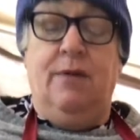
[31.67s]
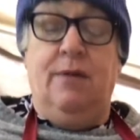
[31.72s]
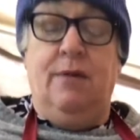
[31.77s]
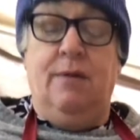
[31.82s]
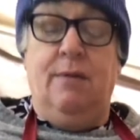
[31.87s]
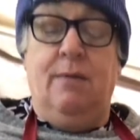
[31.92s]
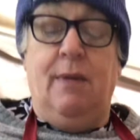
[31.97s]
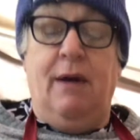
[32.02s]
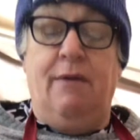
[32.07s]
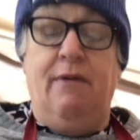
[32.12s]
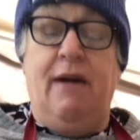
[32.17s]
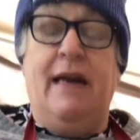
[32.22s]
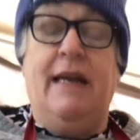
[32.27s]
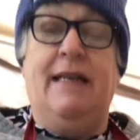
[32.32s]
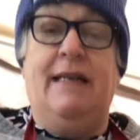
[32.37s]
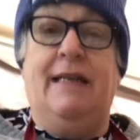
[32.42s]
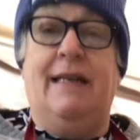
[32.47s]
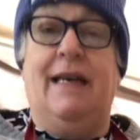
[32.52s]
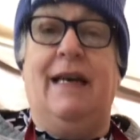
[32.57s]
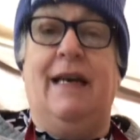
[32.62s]
my
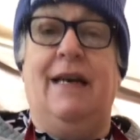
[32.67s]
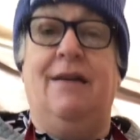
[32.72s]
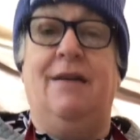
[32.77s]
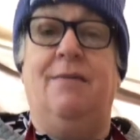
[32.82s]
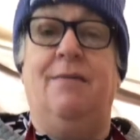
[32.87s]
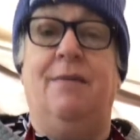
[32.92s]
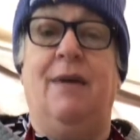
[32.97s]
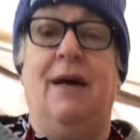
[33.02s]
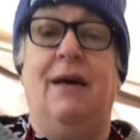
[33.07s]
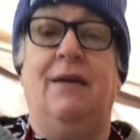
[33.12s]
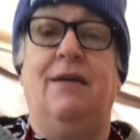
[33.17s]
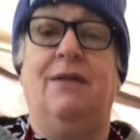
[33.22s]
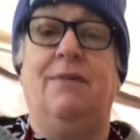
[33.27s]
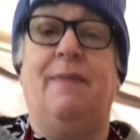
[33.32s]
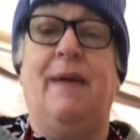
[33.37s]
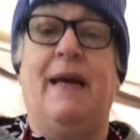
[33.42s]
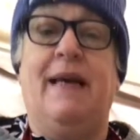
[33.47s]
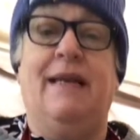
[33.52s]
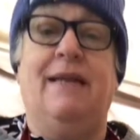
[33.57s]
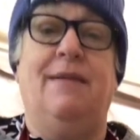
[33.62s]
reindeer and my
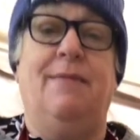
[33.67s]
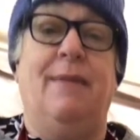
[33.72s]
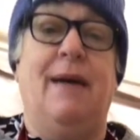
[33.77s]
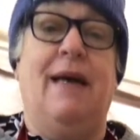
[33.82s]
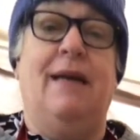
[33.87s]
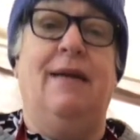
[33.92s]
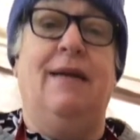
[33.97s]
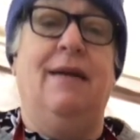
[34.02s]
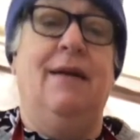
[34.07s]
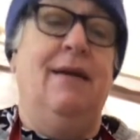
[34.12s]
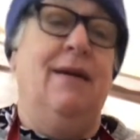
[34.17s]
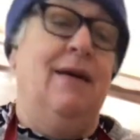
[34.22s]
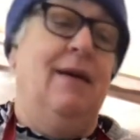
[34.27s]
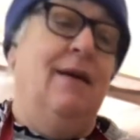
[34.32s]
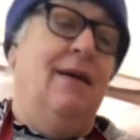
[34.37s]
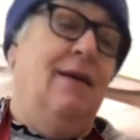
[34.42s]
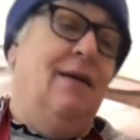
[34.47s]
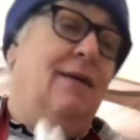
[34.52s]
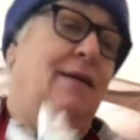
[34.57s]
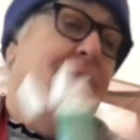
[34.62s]
spacemen,
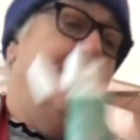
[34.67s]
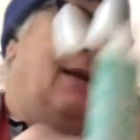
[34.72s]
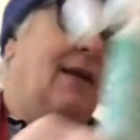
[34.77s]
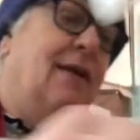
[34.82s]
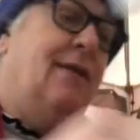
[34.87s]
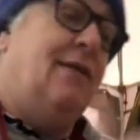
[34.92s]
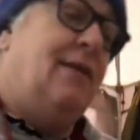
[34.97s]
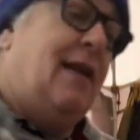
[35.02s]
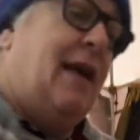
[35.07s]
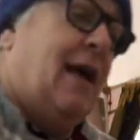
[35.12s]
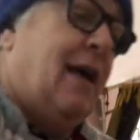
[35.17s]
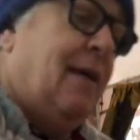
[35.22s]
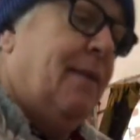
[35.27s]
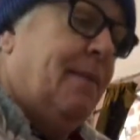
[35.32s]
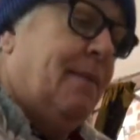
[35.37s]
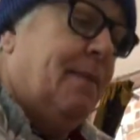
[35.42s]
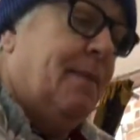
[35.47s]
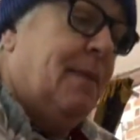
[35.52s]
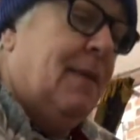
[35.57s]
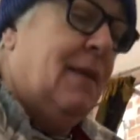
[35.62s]
so that's that.
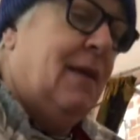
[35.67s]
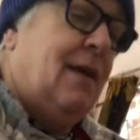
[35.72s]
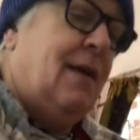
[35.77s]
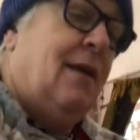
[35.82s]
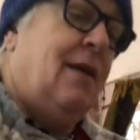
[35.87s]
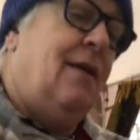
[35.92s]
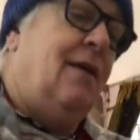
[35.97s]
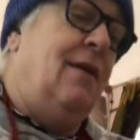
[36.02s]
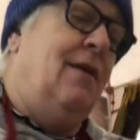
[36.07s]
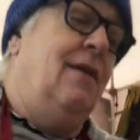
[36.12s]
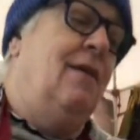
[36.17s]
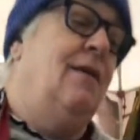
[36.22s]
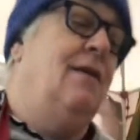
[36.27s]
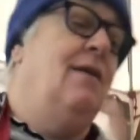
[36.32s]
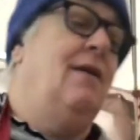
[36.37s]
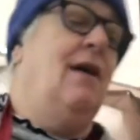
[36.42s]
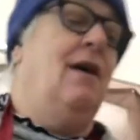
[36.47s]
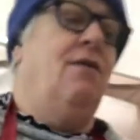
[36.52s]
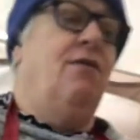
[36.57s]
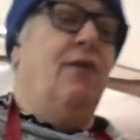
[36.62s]

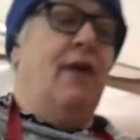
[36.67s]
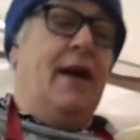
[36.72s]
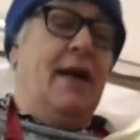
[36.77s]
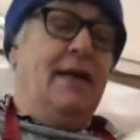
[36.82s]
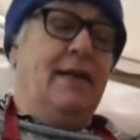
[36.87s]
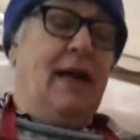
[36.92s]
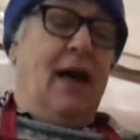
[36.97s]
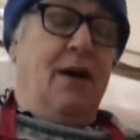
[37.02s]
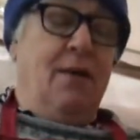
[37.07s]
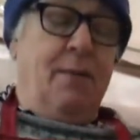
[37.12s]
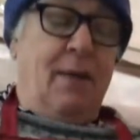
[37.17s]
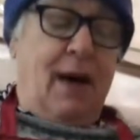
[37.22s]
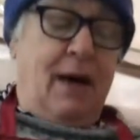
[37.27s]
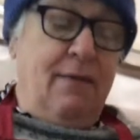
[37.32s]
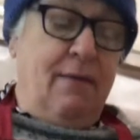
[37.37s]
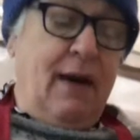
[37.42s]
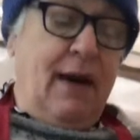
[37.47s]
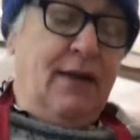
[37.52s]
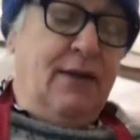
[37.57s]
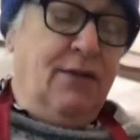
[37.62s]
Now I've weighed out my
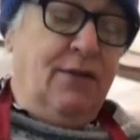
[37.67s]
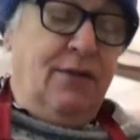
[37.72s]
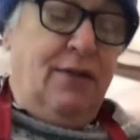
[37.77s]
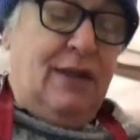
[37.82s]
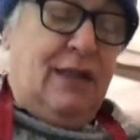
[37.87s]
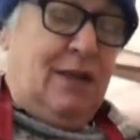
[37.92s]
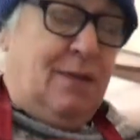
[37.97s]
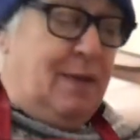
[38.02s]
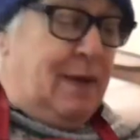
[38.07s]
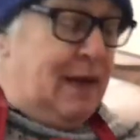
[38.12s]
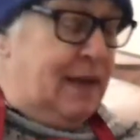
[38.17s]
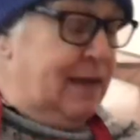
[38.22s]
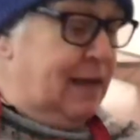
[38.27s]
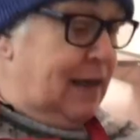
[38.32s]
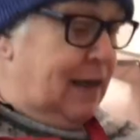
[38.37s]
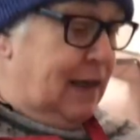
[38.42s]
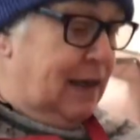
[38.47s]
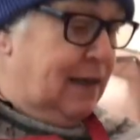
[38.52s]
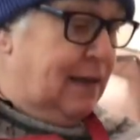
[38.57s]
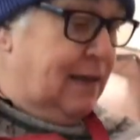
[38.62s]
Rice Krispies
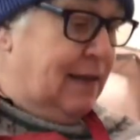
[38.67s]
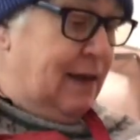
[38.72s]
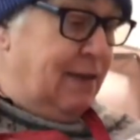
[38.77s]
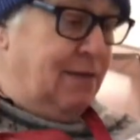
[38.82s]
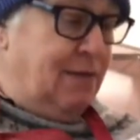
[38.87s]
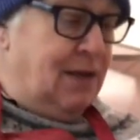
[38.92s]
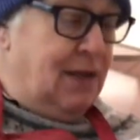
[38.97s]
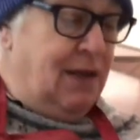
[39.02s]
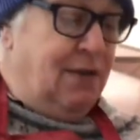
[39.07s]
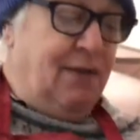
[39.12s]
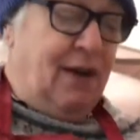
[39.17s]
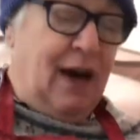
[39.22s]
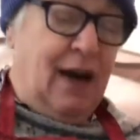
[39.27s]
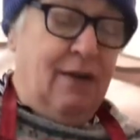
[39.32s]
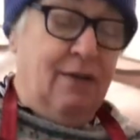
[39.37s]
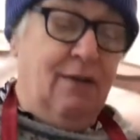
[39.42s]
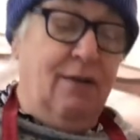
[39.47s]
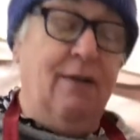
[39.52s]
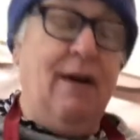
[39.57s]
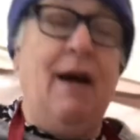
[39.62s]
and it's
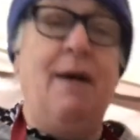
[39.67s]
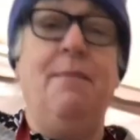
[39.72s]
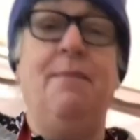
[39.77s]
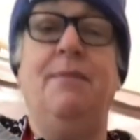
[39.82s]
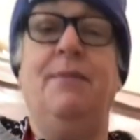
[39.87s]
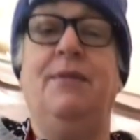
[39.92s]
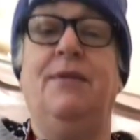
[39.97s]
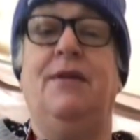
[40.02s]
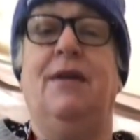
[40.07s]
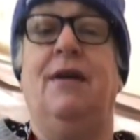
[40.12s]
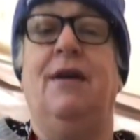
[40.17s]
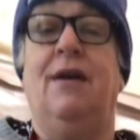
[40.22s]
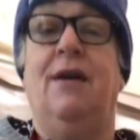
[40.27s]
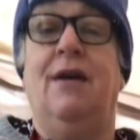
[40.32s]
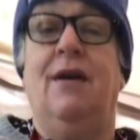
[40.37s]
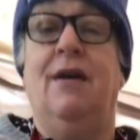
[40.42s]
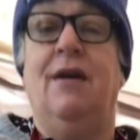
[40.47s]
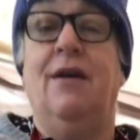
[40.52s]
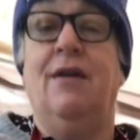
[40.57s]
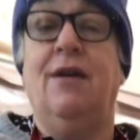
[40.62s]
75 grams.
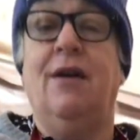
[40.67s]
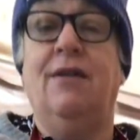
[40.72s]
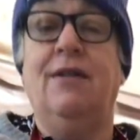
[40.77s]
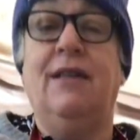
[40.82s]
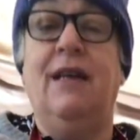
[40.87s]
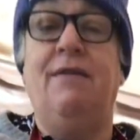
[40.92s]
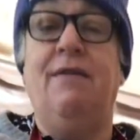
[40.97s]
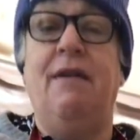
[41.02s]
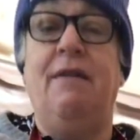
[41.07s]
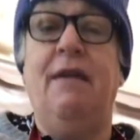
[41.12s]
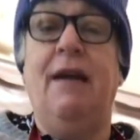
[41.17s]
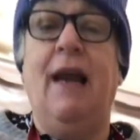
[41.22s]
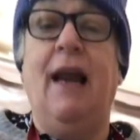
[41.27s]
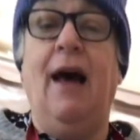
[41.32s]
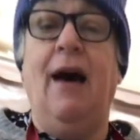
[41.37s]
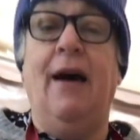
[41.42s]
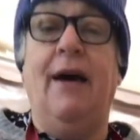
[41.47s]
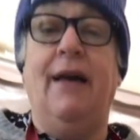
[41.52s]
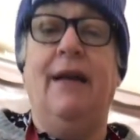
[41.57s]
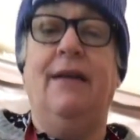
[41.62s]
Because they're very
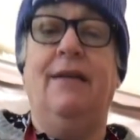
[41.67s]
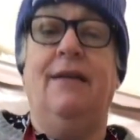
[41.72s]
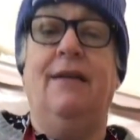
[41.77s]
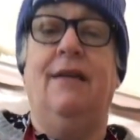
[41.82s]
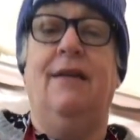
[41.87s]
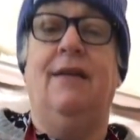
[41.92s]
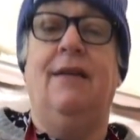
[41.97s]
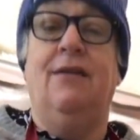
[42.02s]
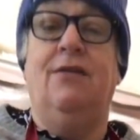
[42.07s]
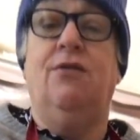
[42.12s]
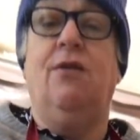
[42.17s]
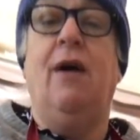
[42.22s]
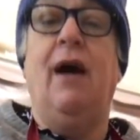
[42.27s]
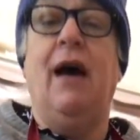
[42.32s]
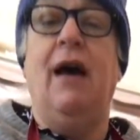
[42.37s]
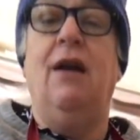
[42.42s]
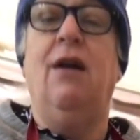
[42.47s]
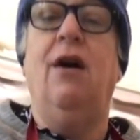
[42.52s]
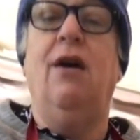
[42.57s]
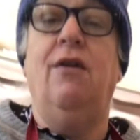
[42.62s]
light, there's
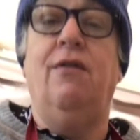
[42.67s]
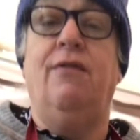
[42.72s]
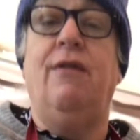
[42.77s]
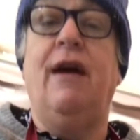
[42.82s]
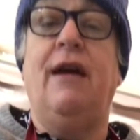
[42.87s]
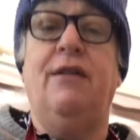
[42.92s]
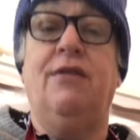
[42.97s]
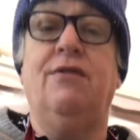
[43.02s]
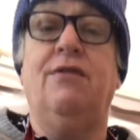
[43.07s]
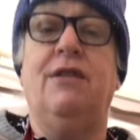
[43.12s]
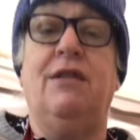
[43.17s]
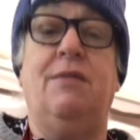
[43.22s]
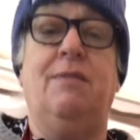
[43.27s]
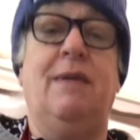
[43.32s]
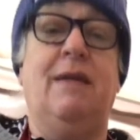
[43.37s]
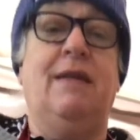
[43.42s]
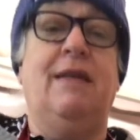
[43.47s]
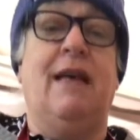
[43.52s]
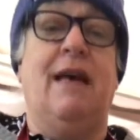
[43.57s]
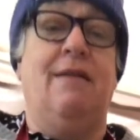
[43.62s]
quite a lot of Rice
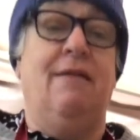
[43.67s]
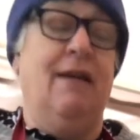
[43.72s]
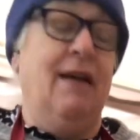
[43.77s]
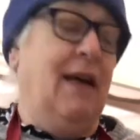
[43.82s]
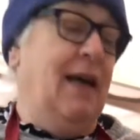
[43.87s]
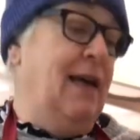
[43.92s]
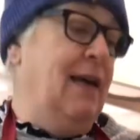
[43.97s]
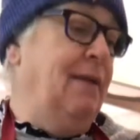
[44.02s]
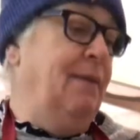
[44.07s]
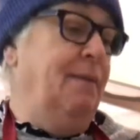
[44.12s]
Krispies there, okay?